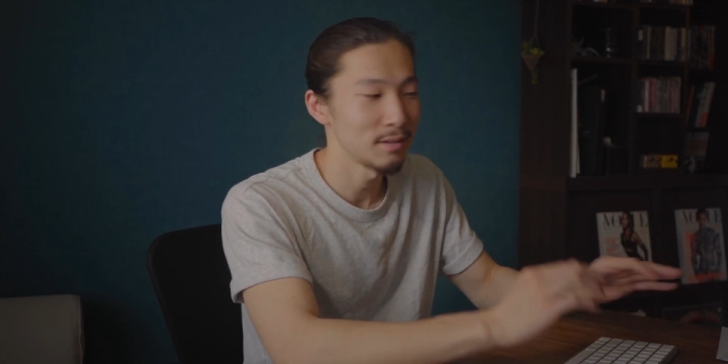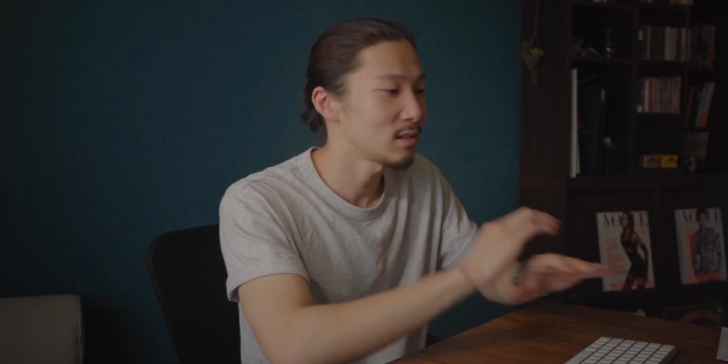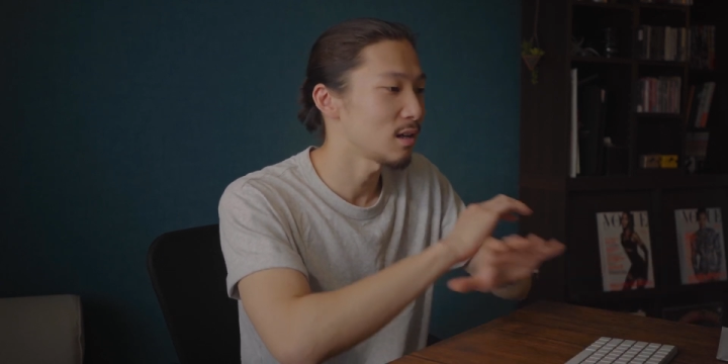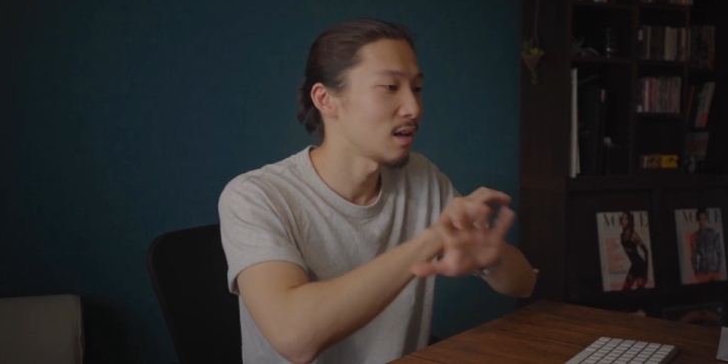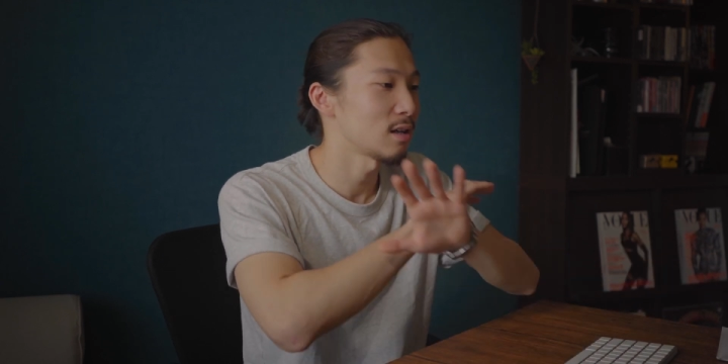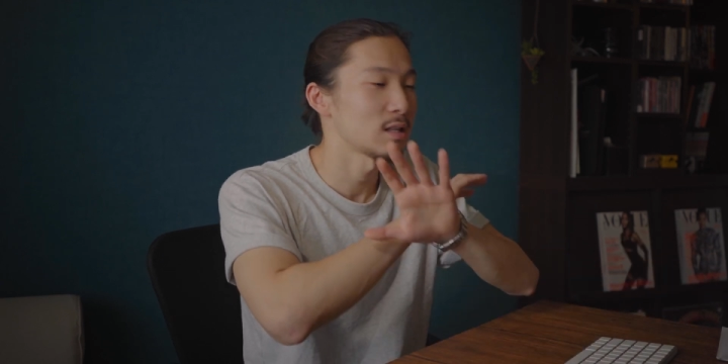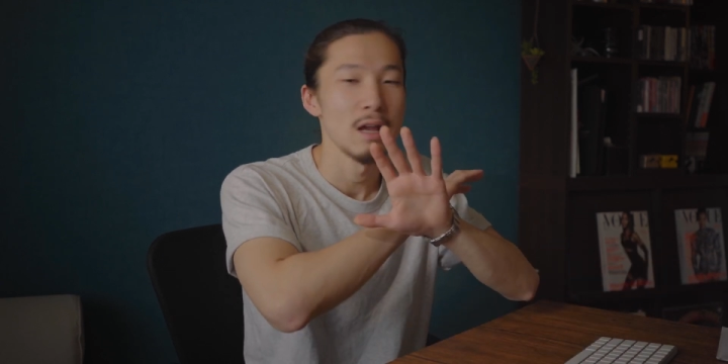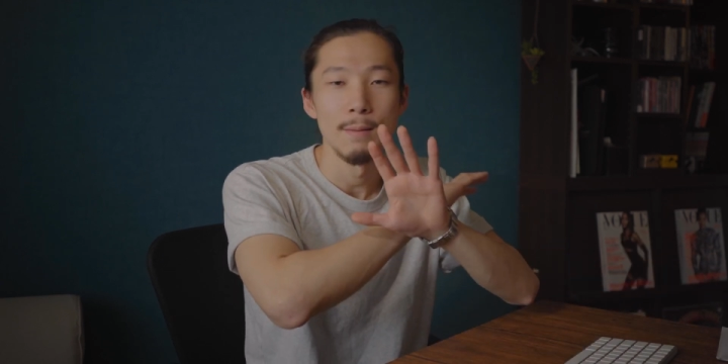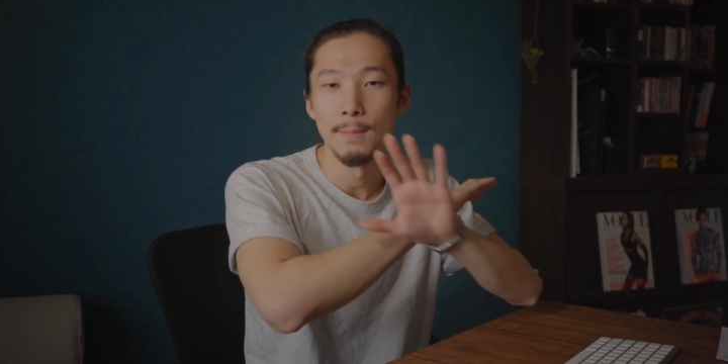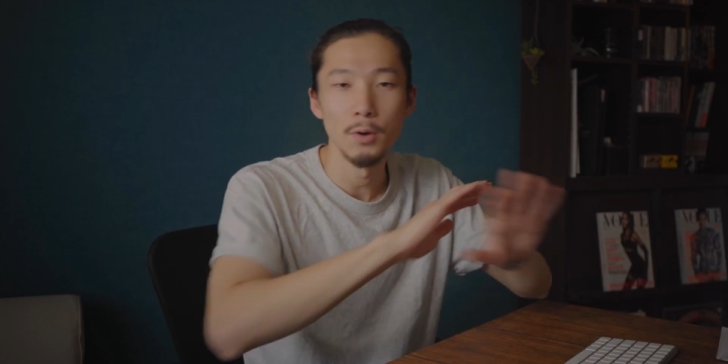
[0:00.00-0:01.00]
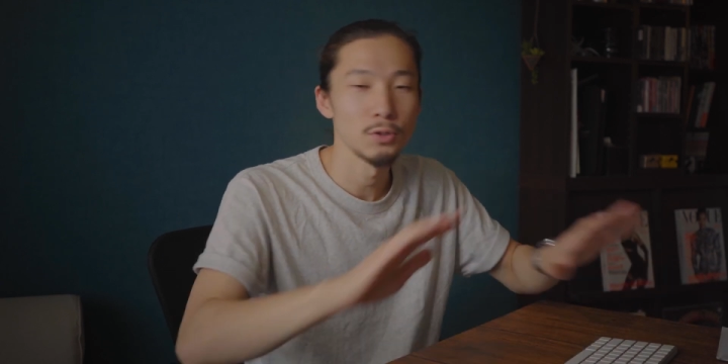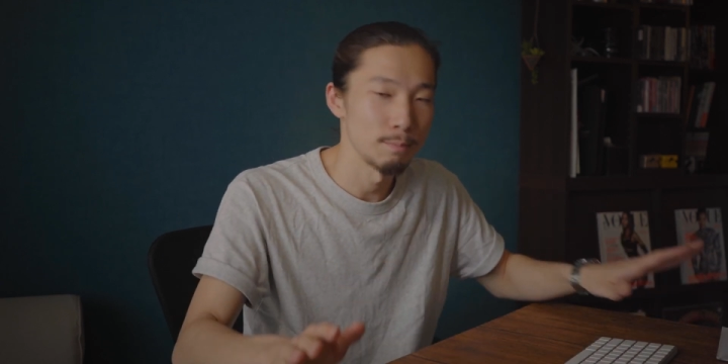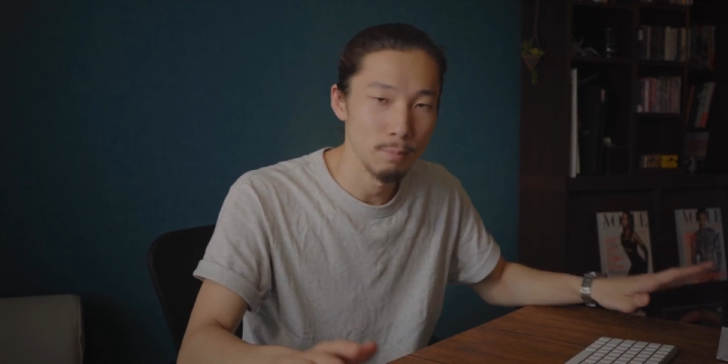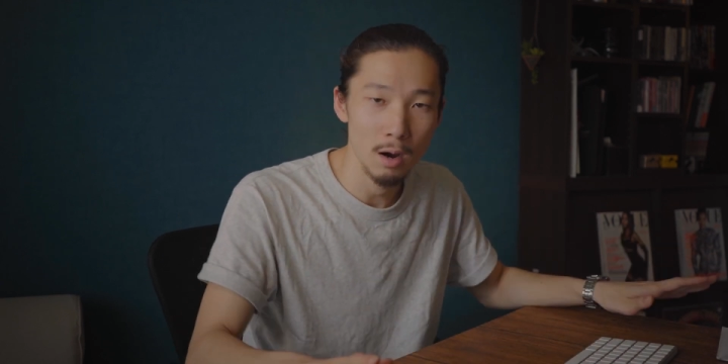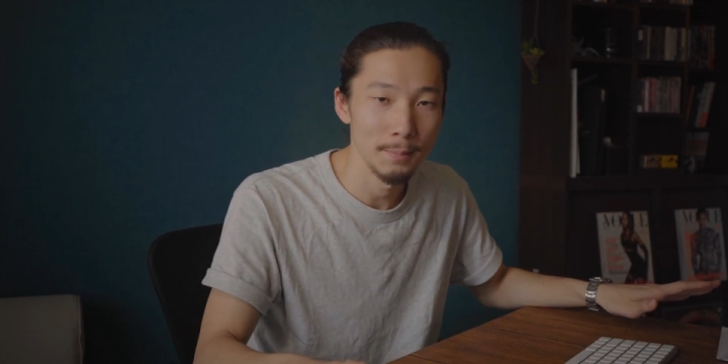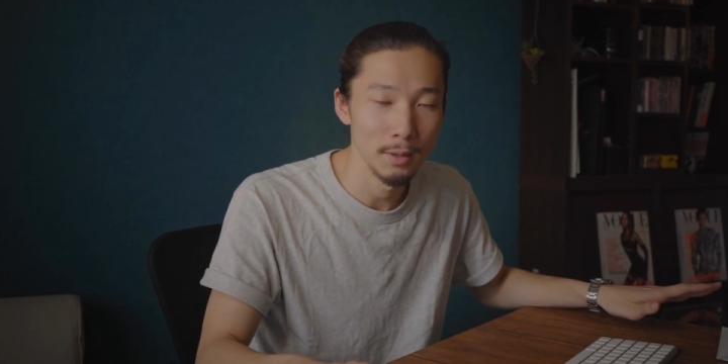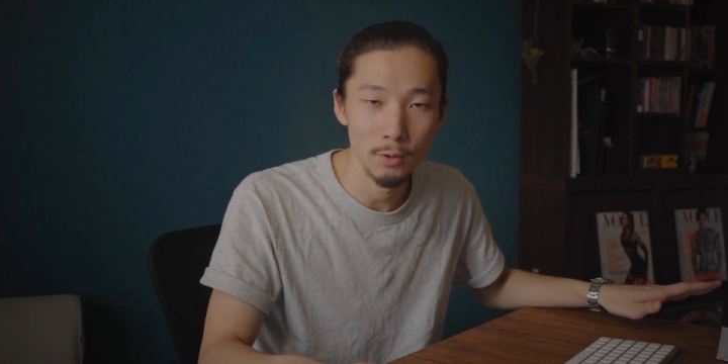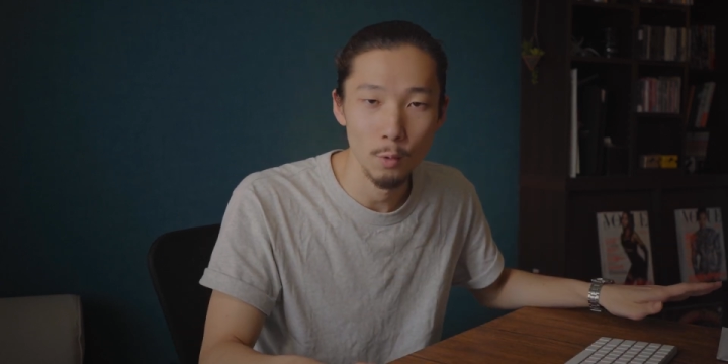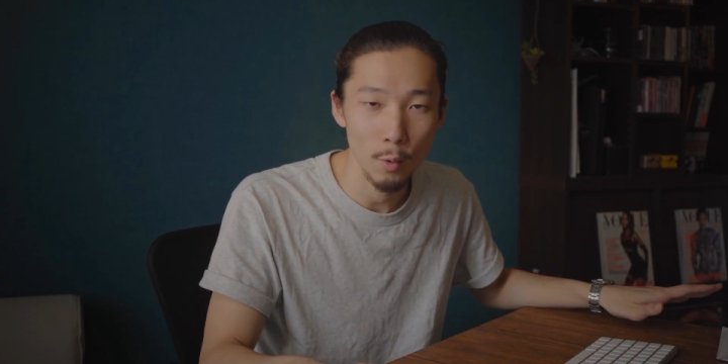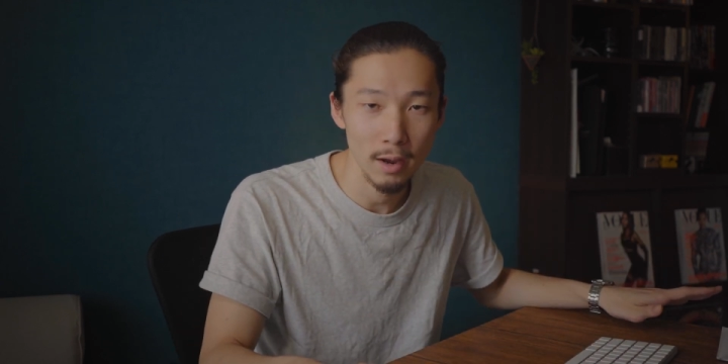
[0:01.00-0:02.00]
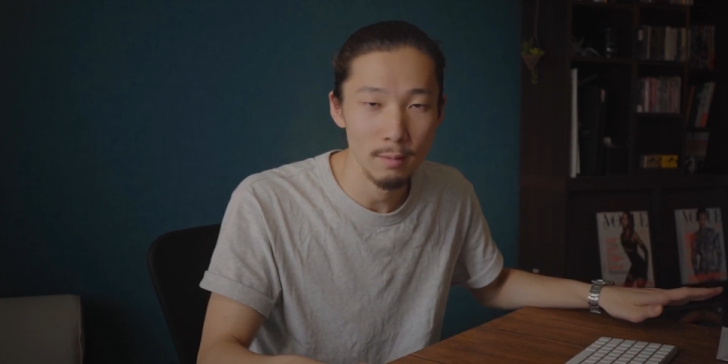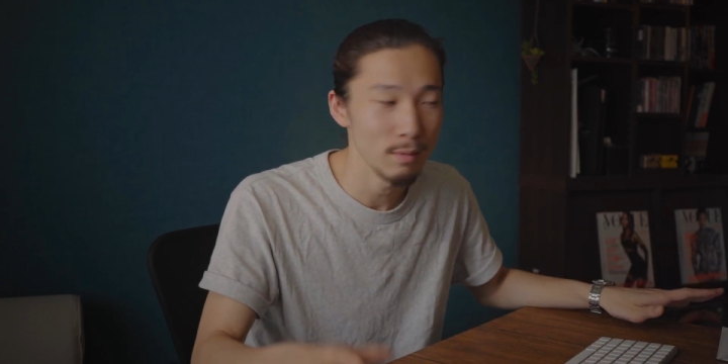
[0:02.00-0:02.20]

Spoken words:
This is most popular way.